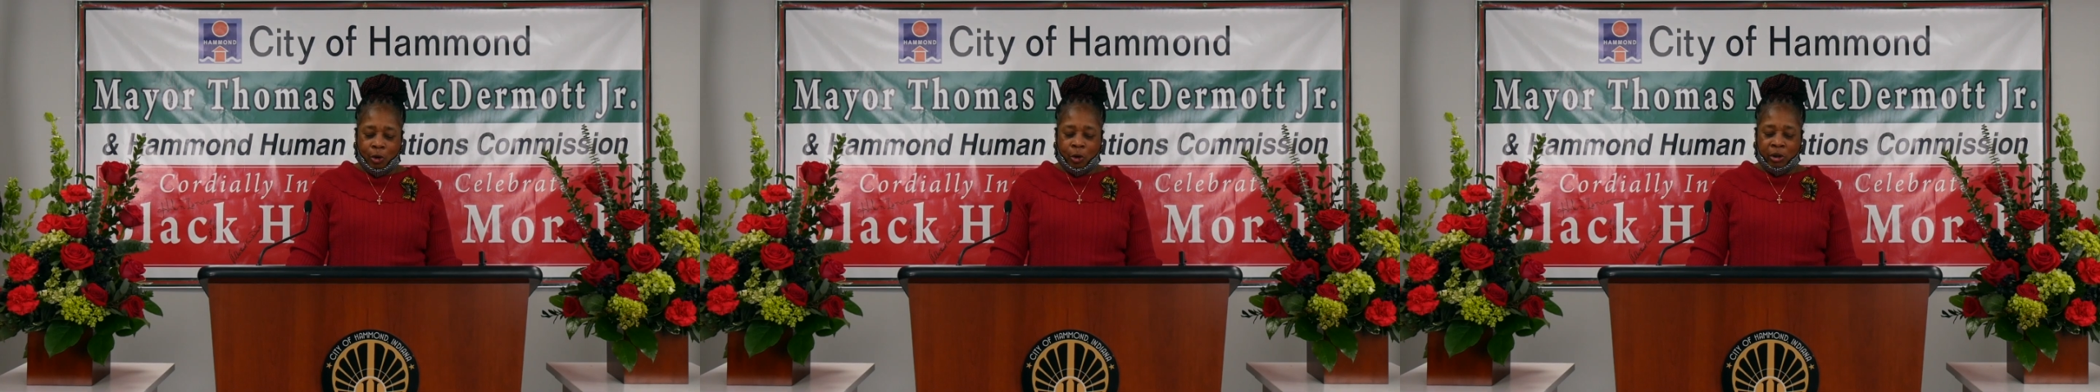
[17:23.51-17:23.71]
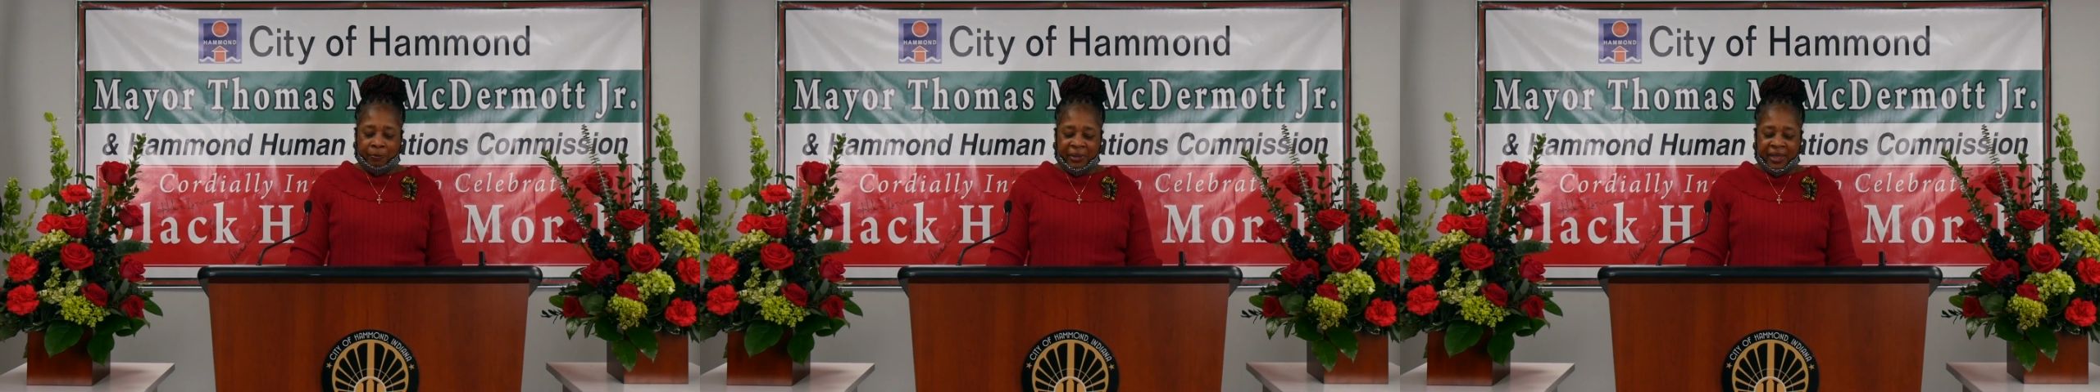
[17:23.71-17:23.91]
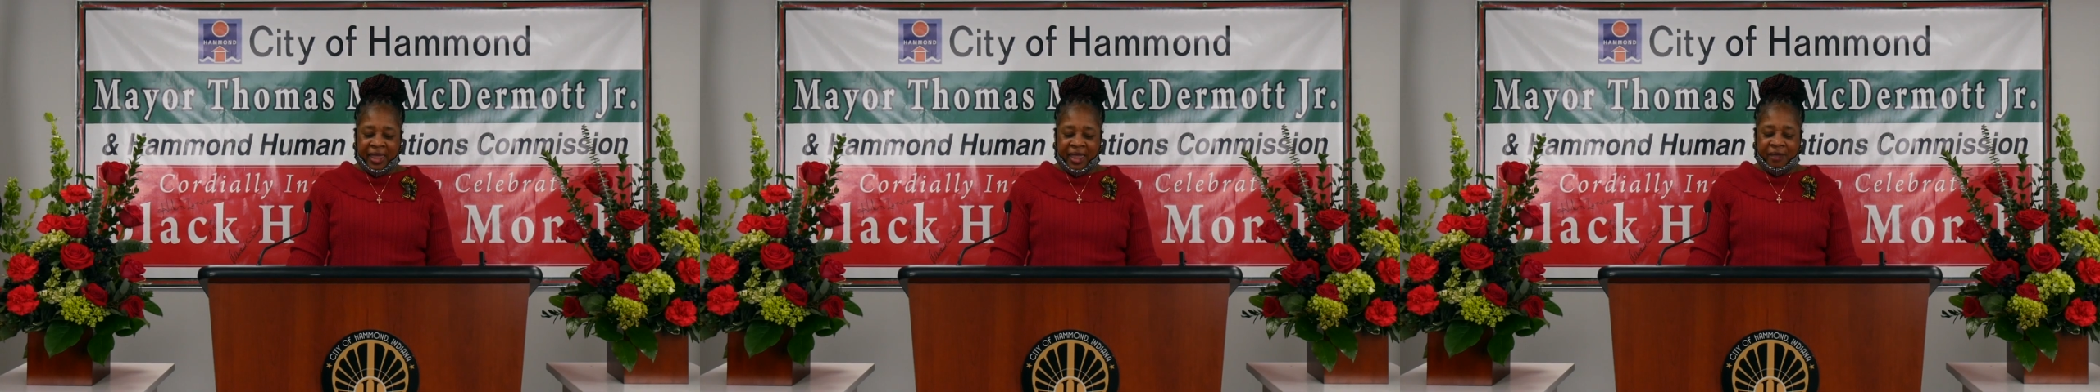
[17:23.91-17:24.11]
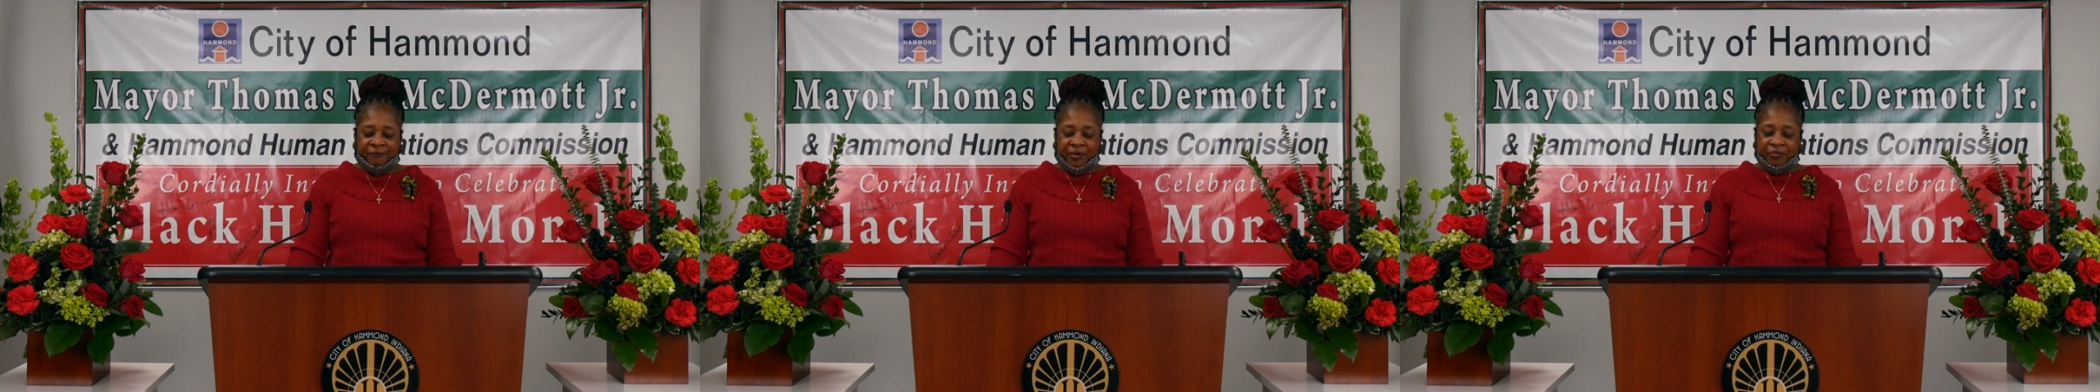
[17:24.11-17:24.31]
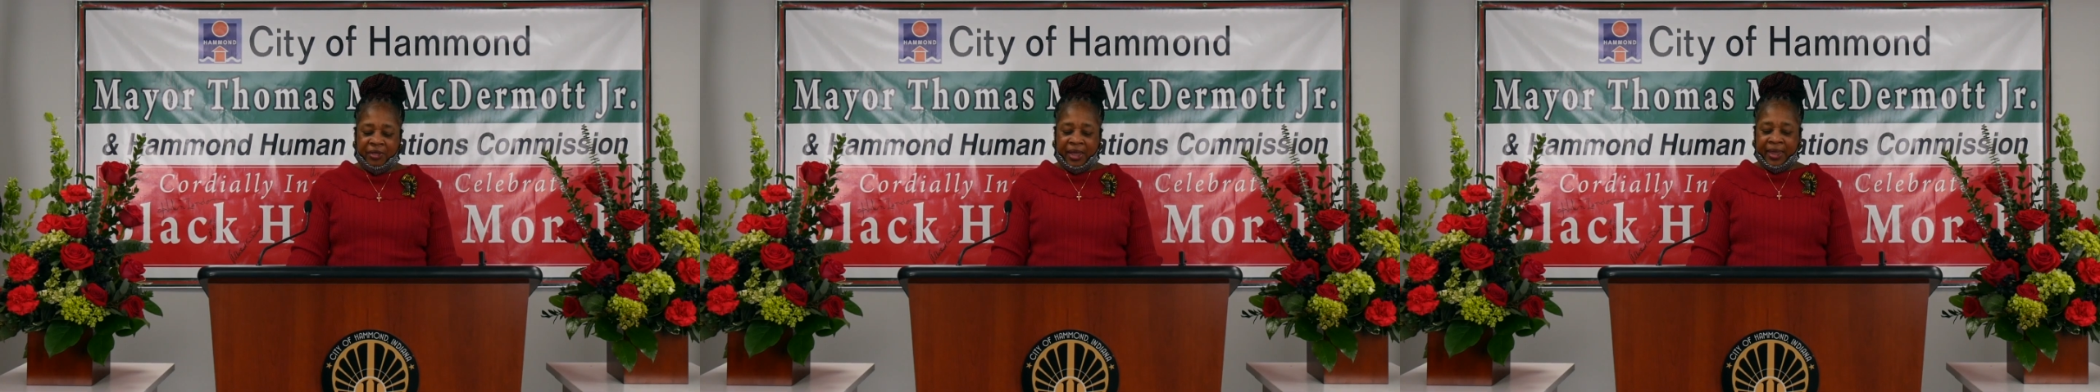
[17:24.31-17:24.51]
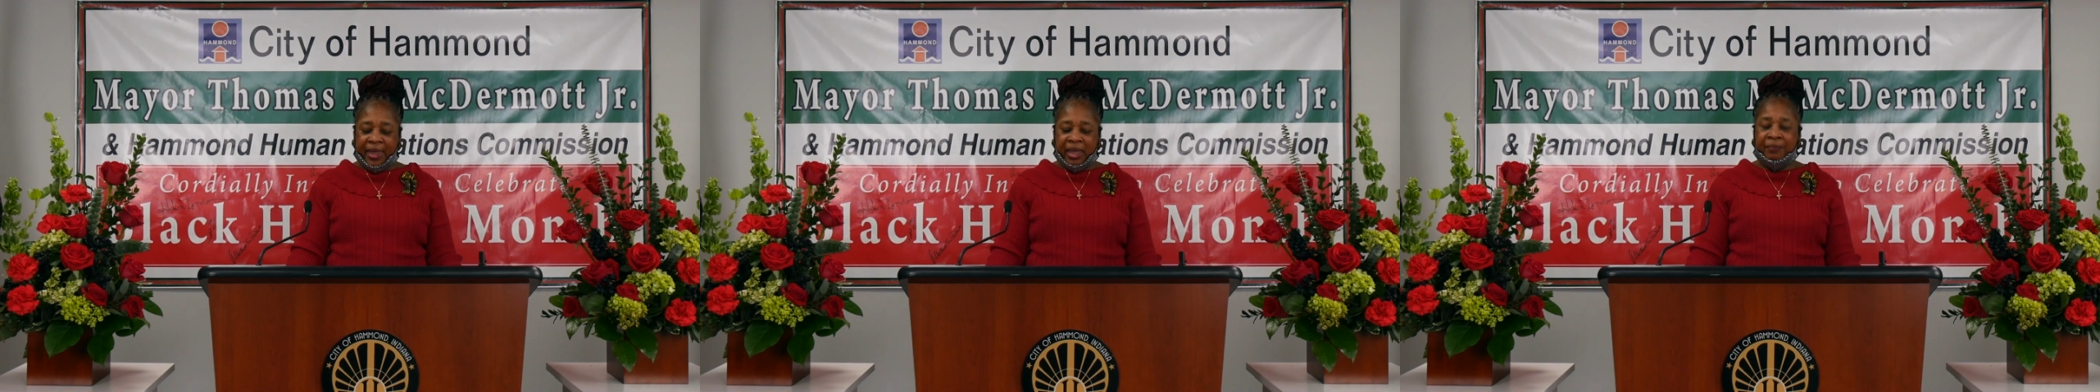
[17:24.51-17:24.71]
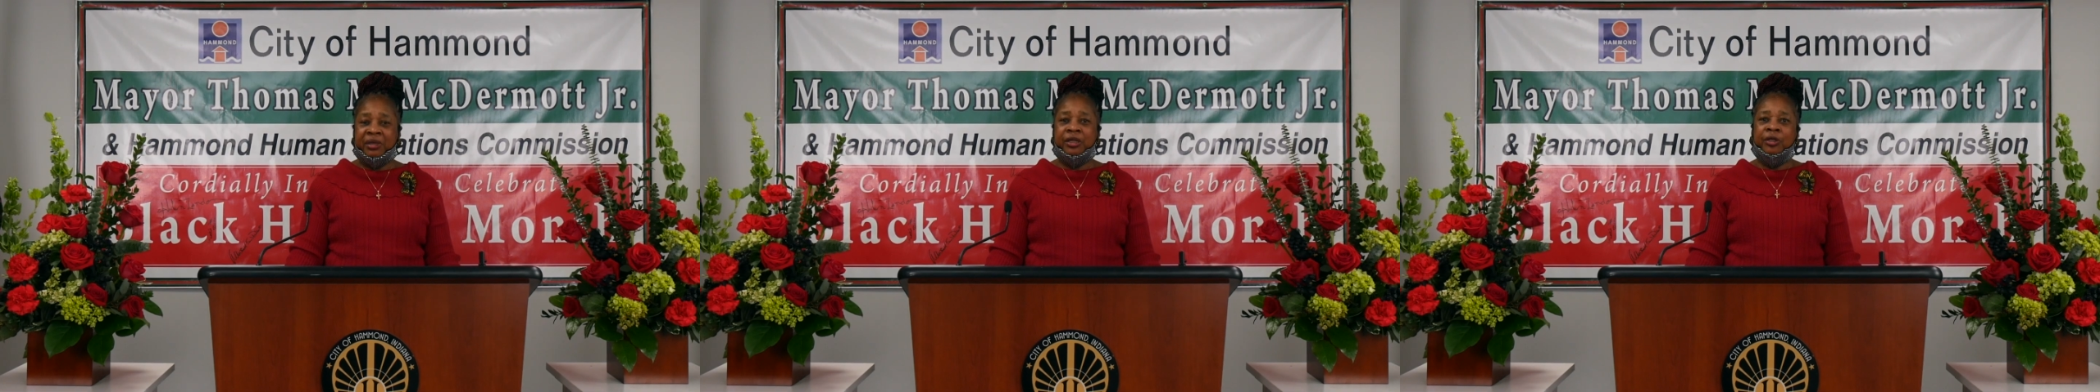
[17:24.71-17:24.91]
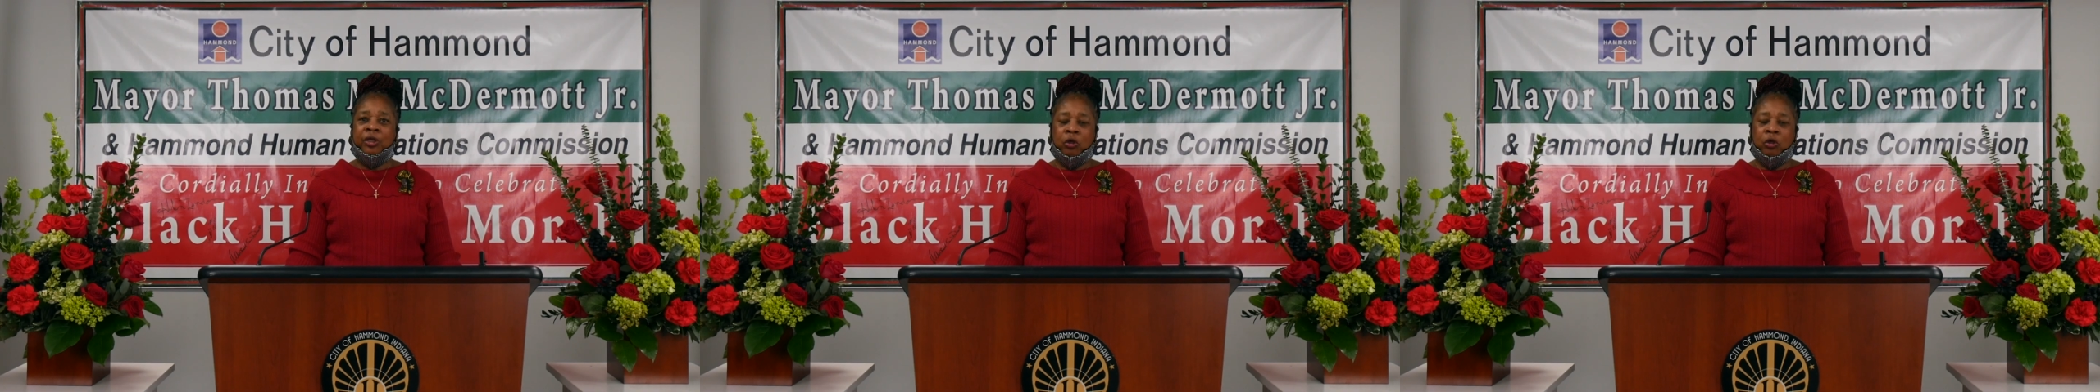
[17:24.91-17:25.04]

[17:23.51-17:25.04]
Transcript: On behalf of the Hammond